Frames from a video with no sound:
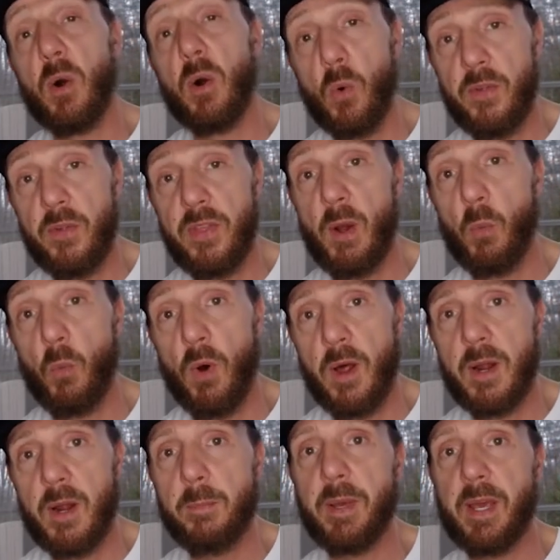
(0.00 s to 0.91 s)
or that
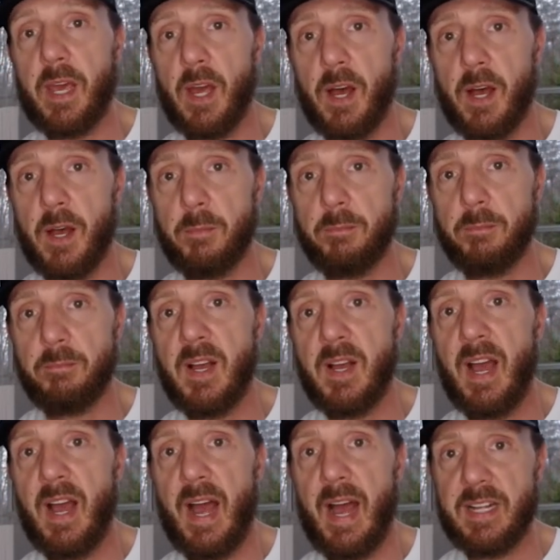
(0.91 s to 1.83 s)
want to become
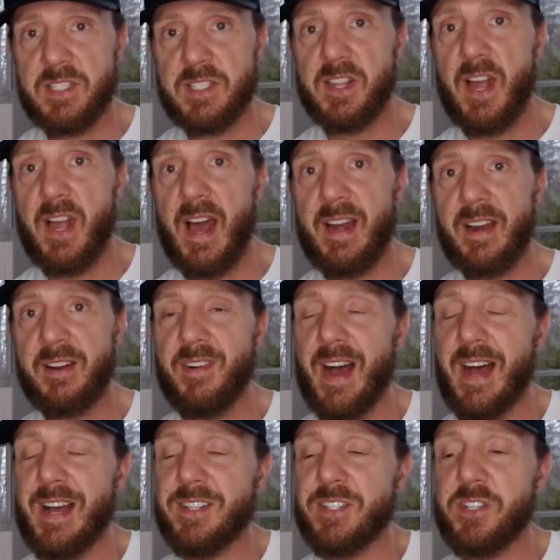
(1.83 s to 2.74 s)
Ed Slott
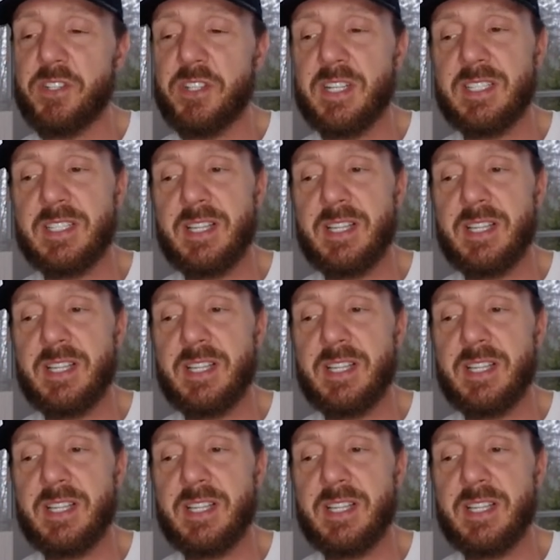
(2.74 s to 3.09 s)
advisors.